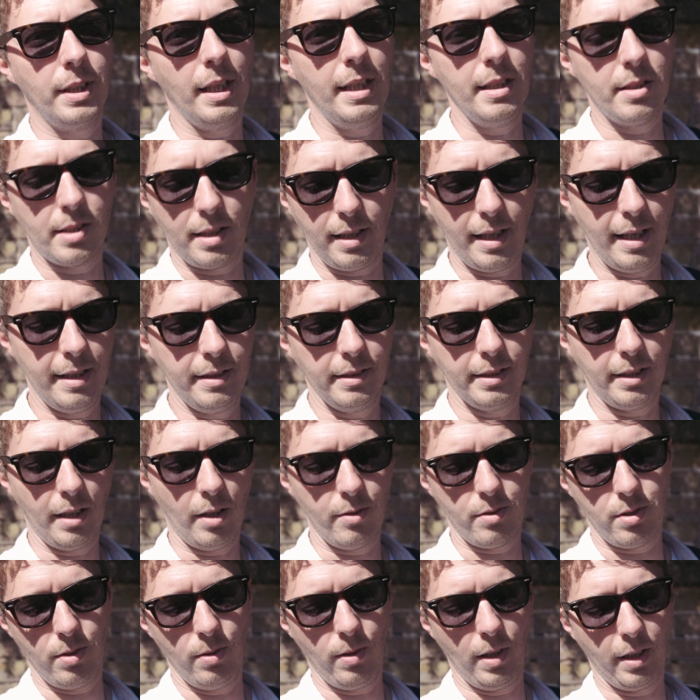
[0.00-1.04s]
each lens, I'll
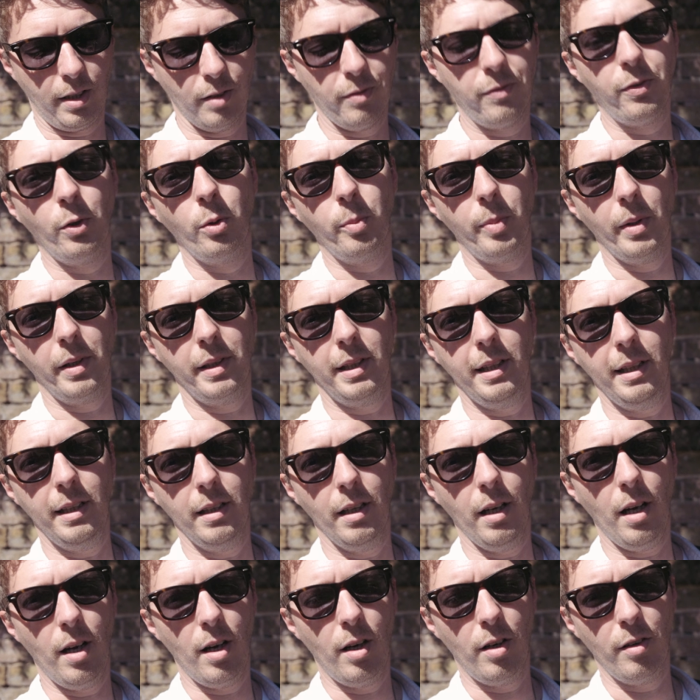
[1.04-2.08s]
do like a full body,
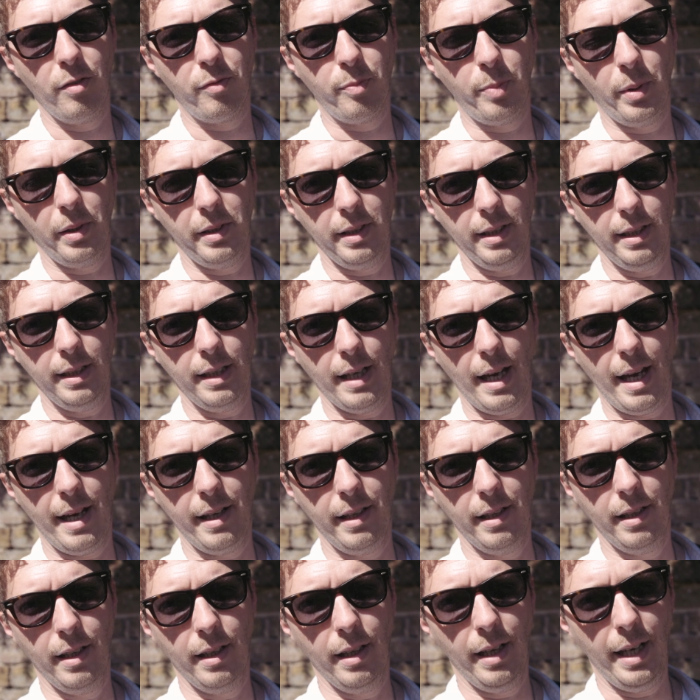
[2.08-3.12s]
a half body
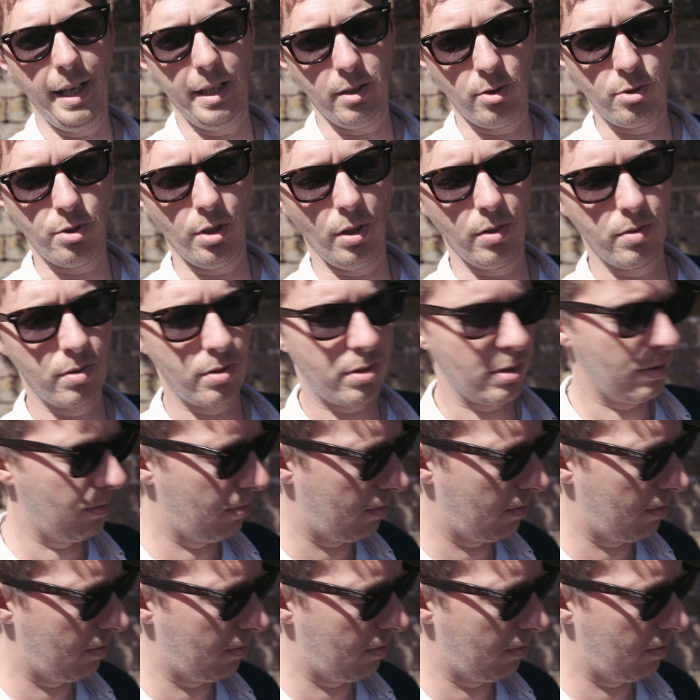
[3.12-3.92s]
and a headshot.